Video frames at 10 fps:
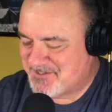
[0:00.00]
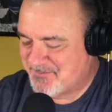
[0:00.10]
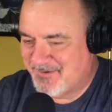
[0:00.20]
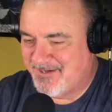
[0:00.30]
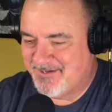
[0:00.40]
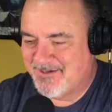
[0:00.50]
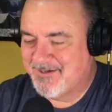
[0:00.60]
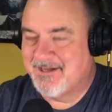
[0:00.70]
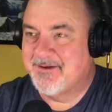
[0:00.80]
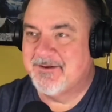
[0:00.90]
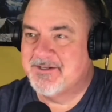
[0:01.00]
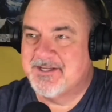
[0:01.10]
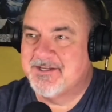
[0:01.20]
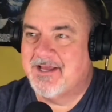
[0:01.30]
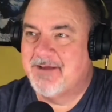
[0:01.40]
to be,
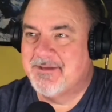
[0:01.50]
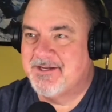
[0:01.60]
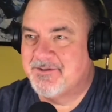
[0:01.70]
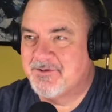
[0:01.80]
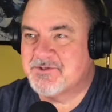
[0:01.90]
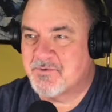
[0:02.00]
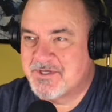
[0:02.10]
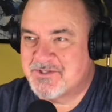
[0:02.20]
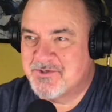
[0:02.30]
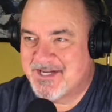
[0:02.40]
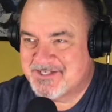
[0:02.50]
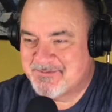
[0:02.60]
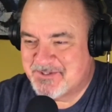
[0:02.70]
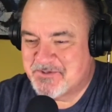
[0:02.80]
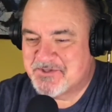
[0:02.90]
I mean, there's a reason you guys have
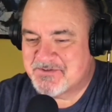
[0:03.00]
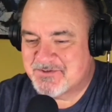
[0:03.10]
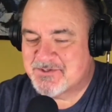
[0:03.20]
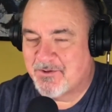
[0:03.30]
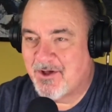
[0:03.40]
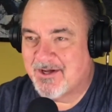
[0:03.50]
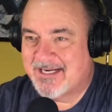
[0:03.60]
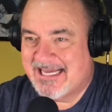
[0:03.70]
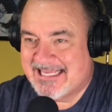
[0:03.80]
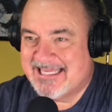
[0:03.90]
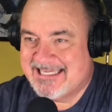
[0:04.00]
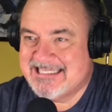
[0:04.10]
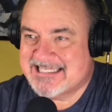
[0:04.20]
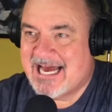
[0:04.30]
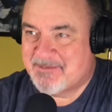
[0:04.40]
been doing this for so long, and
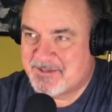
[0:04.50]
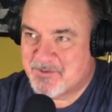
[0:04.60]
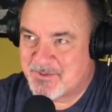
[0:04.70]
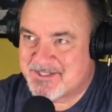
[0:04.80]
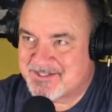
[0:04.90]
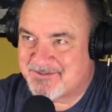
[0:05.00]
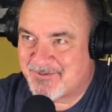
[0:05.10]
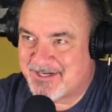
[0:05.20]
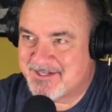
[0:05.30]
he's got to be the reason, right? 'Cause